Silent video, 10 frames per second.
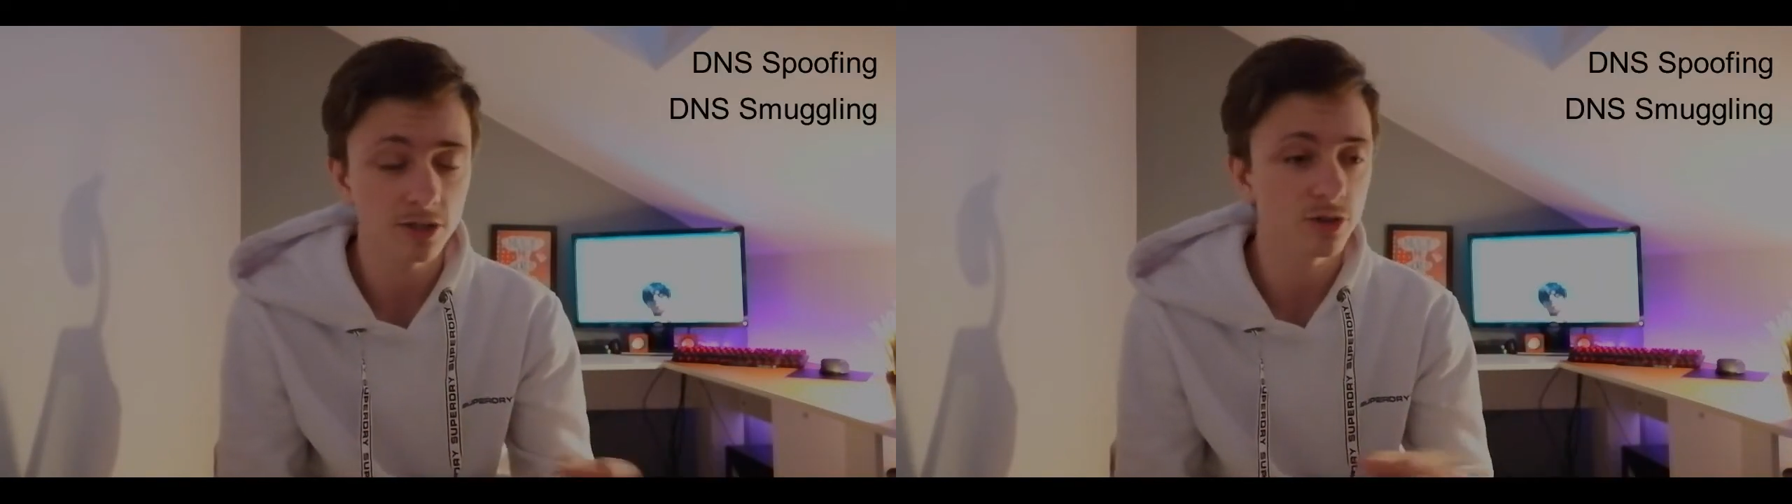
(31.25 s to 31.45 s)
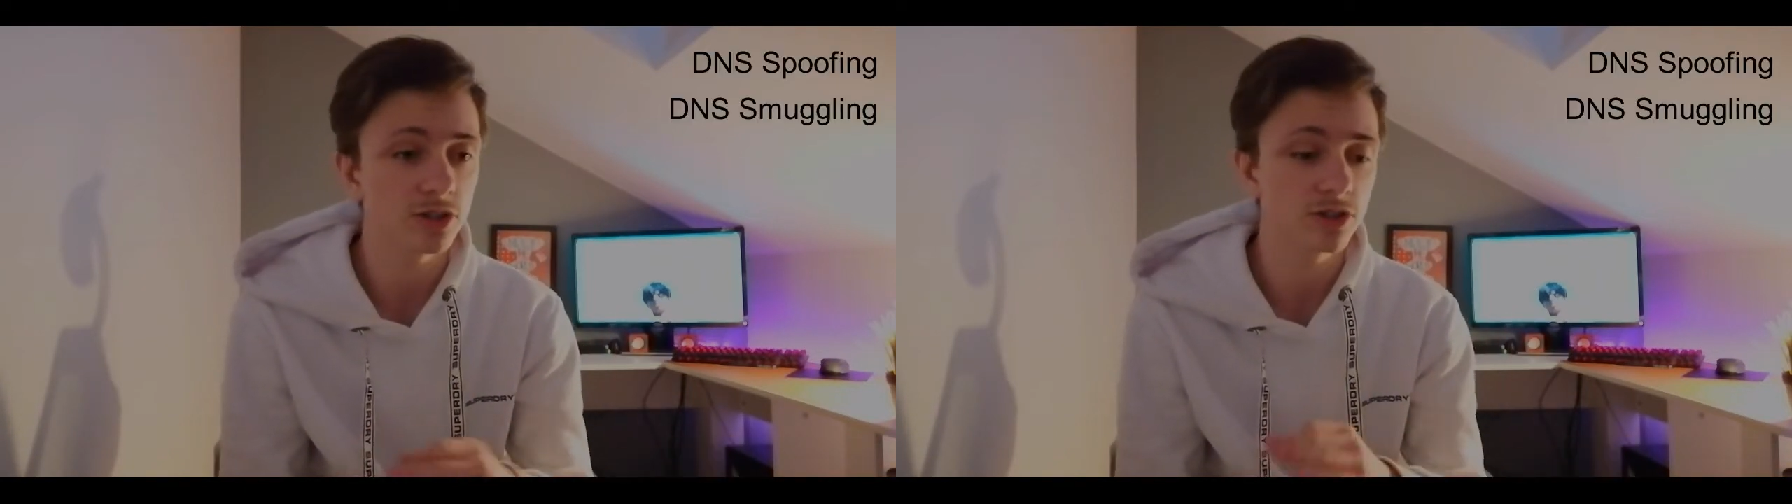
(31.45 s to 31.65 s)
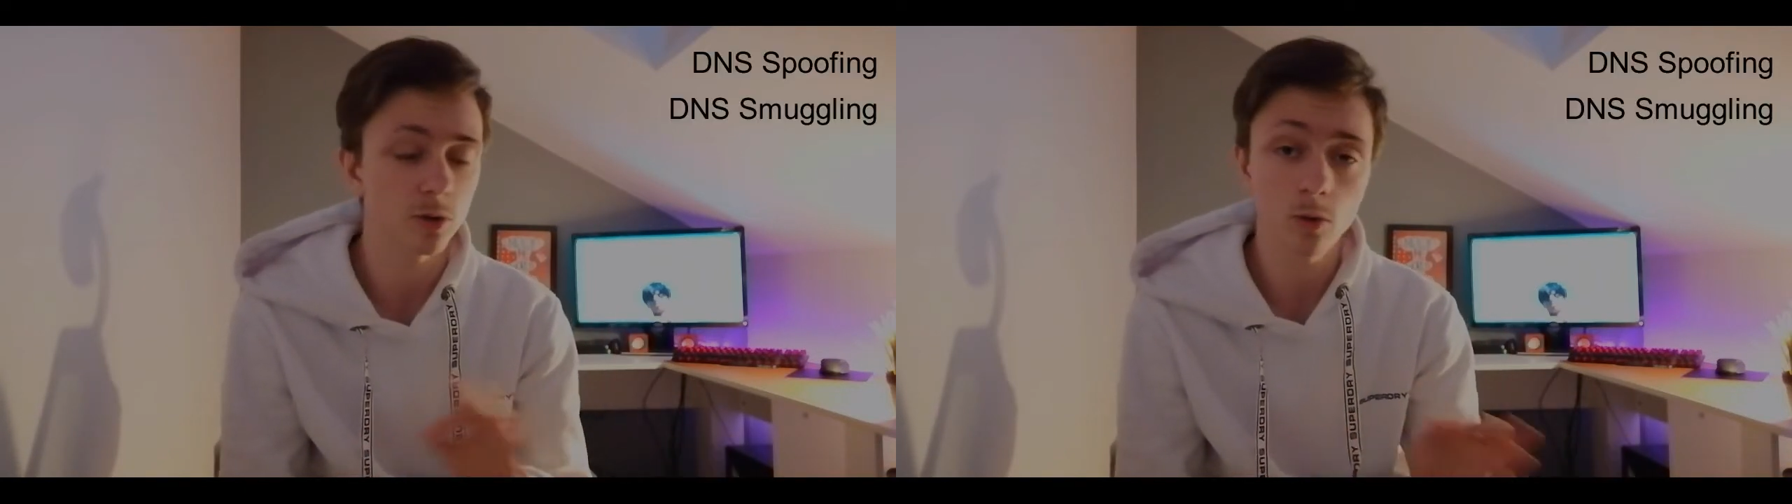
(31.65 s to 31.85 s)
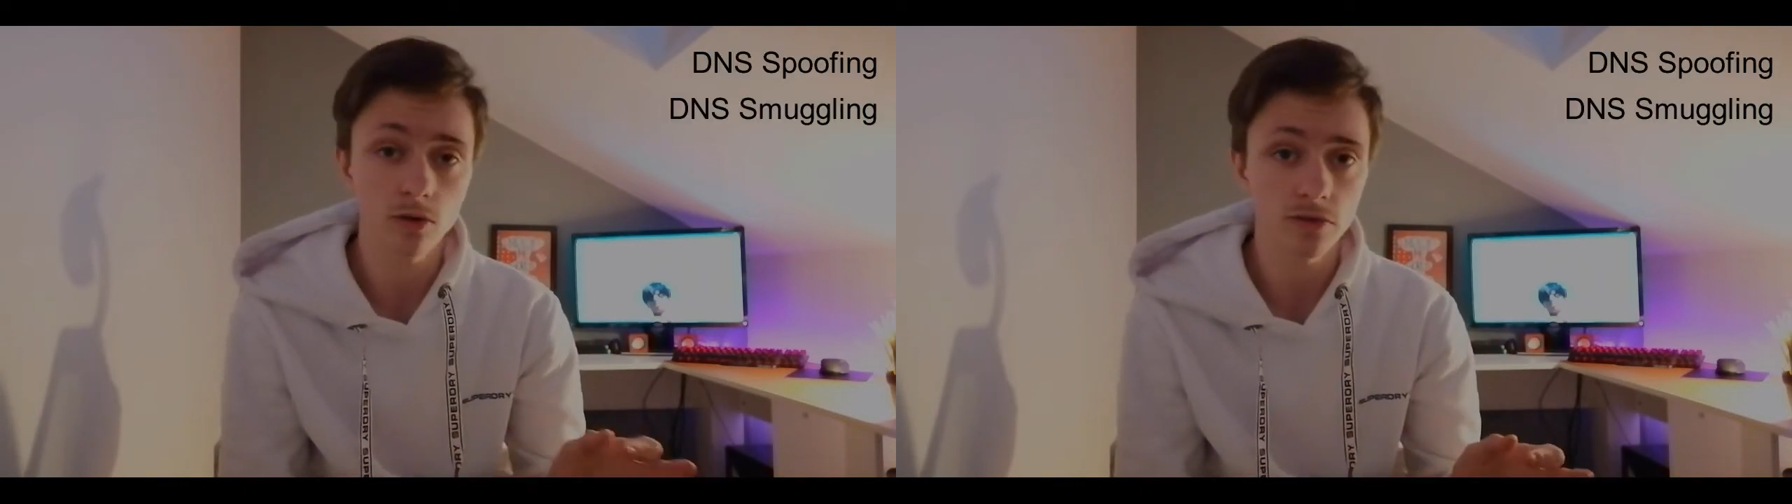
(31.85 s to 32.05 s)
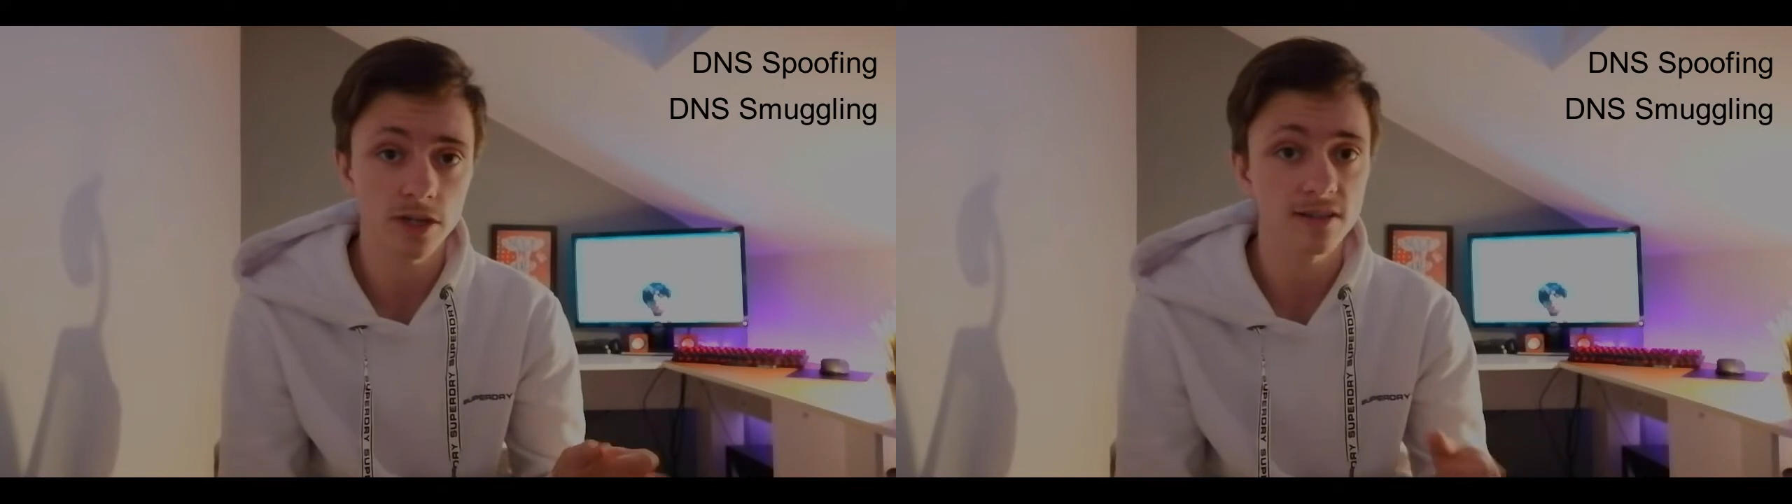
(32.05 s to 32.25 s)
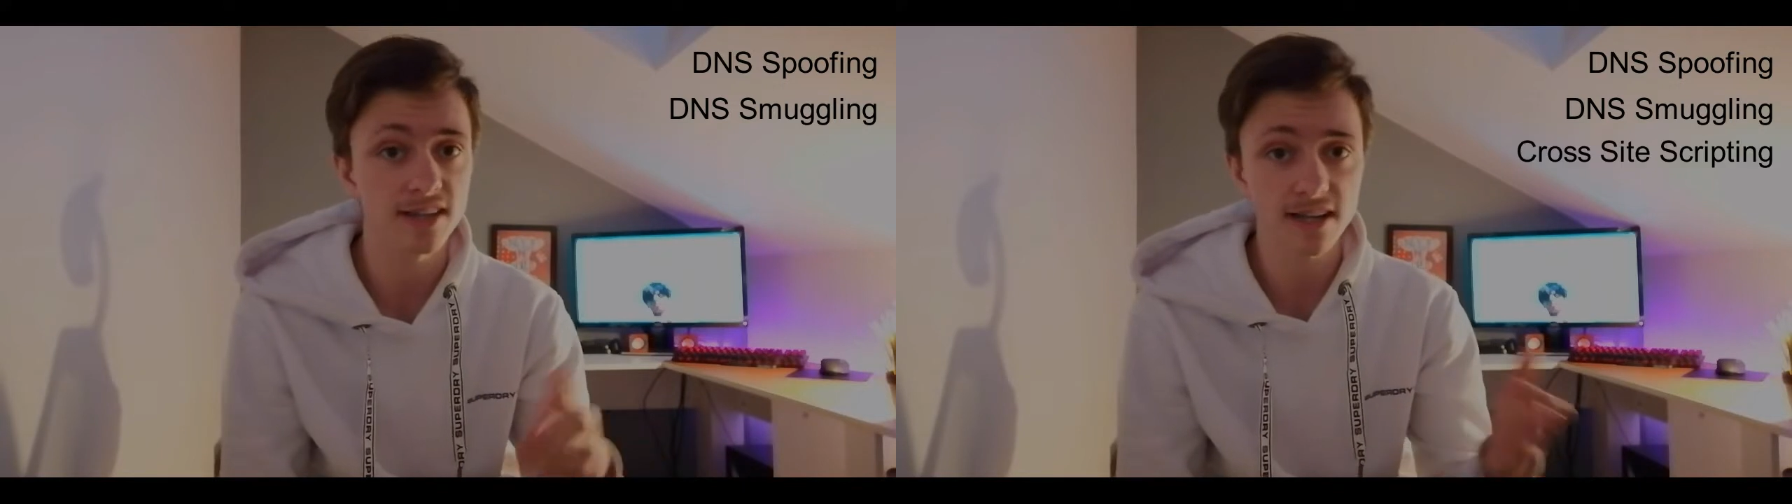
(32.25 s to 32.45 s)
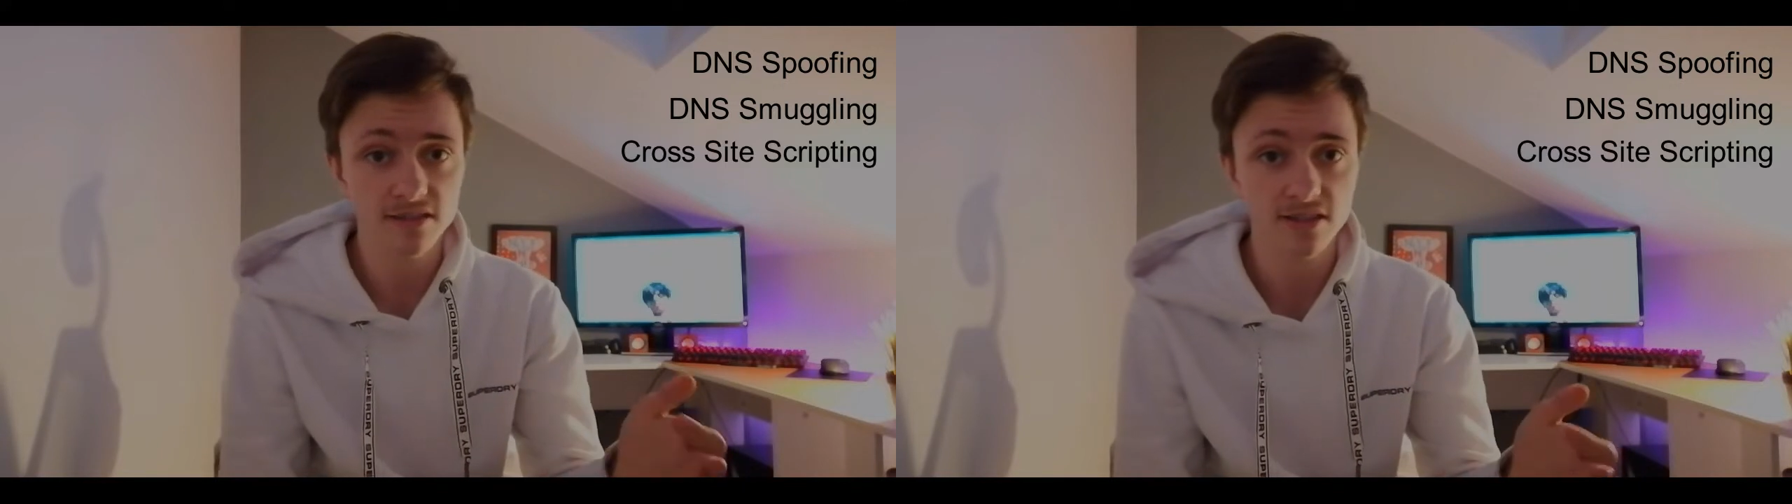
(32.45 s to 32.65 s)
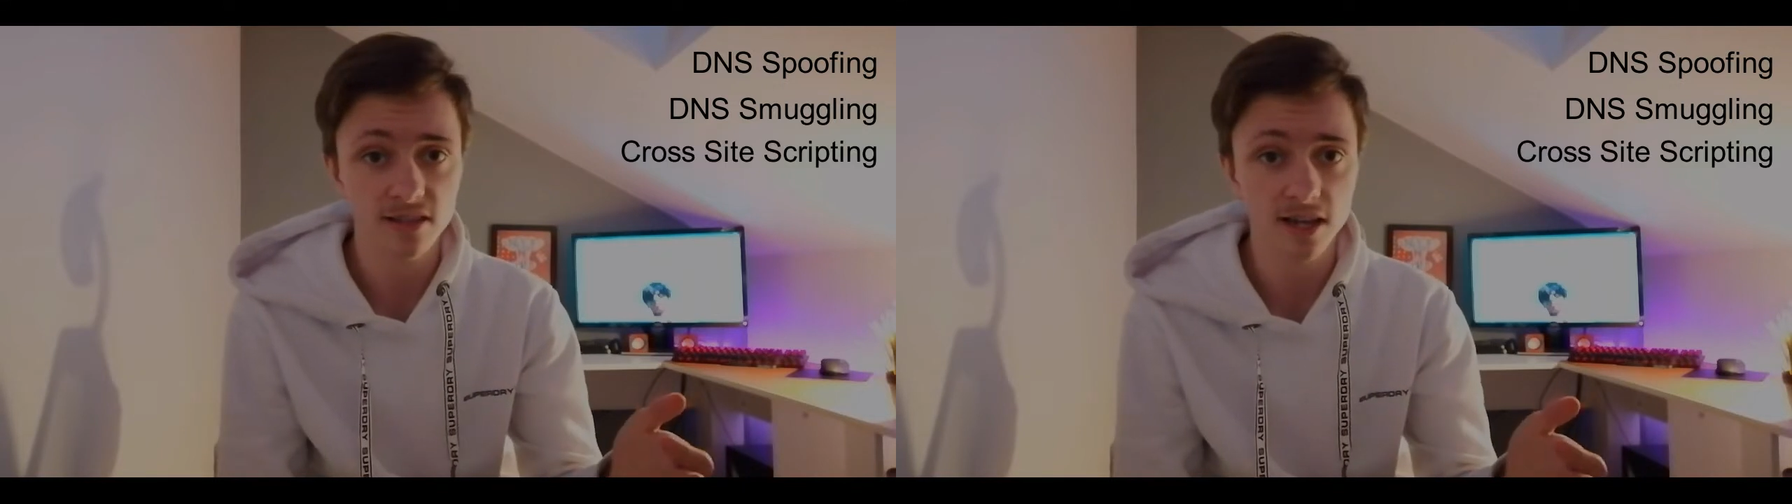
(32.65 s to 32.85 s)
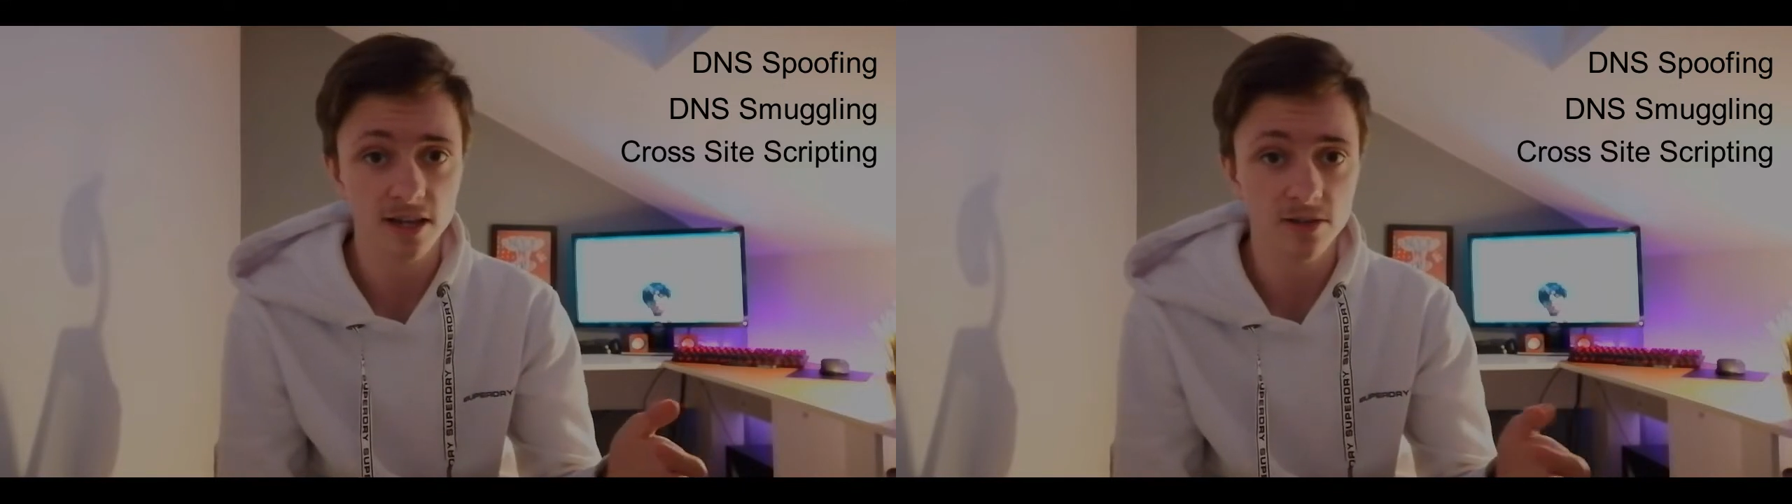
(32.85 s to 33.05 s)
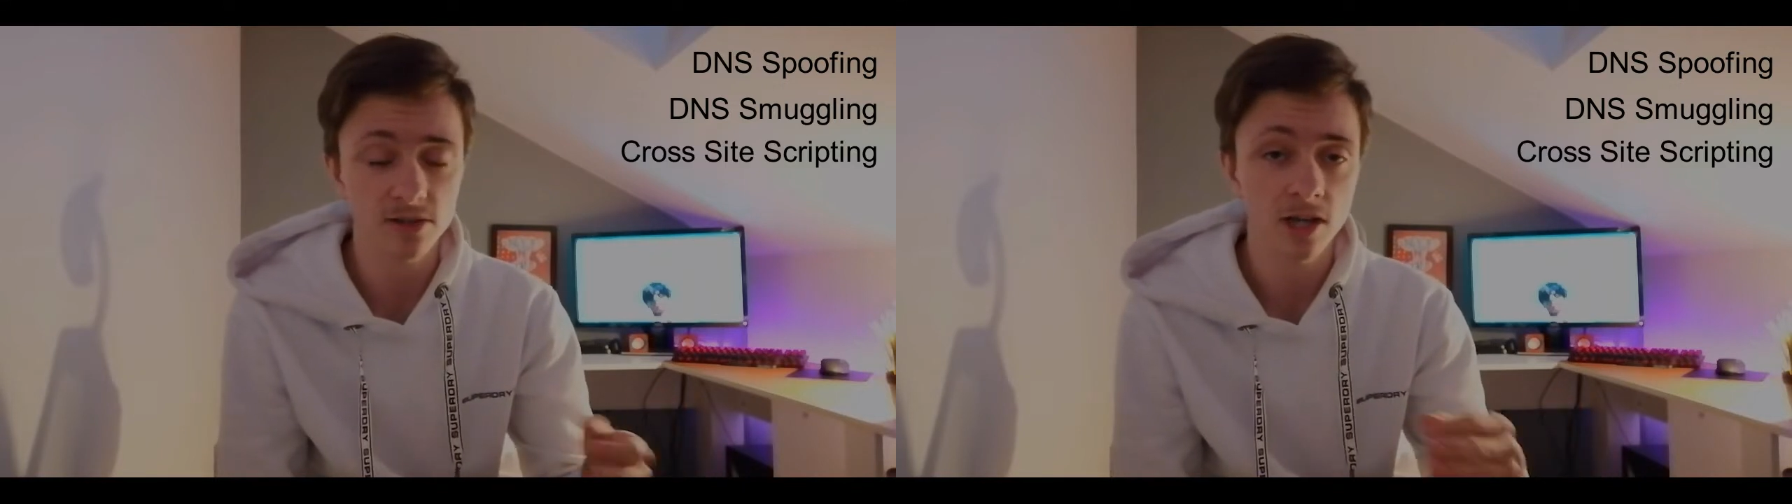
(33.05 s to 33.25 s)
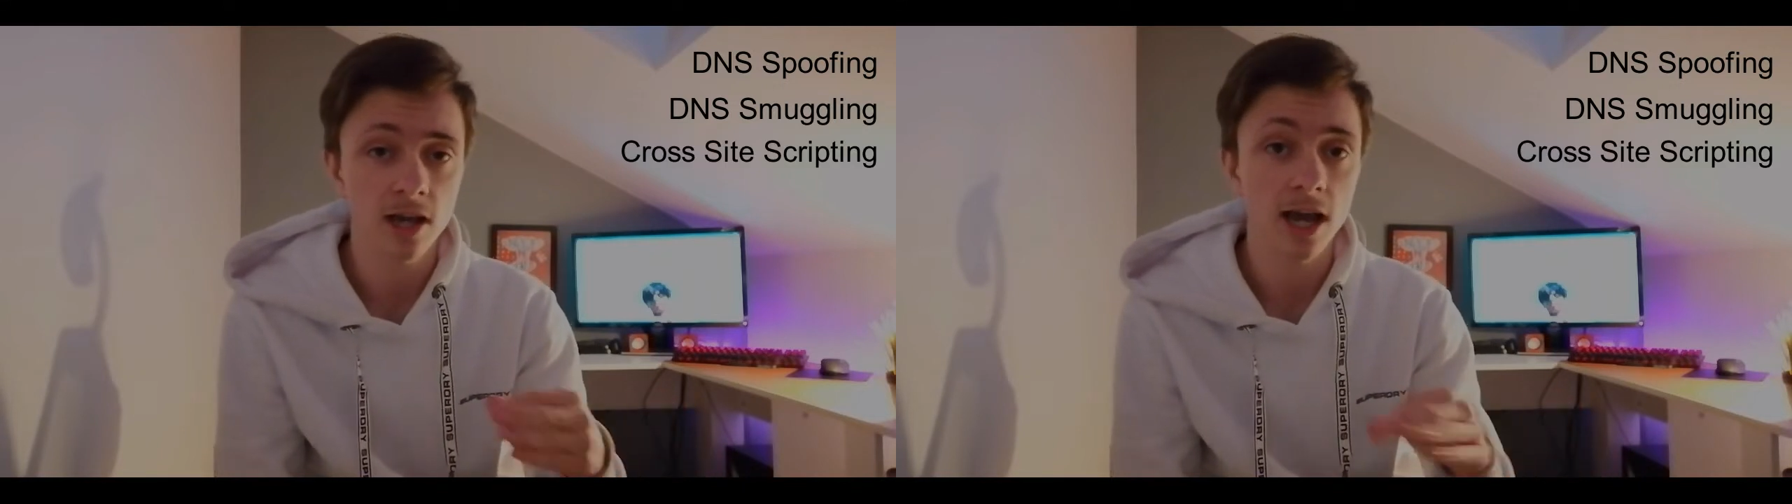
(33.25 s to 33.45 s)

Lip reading: you need to know all of these, XSS,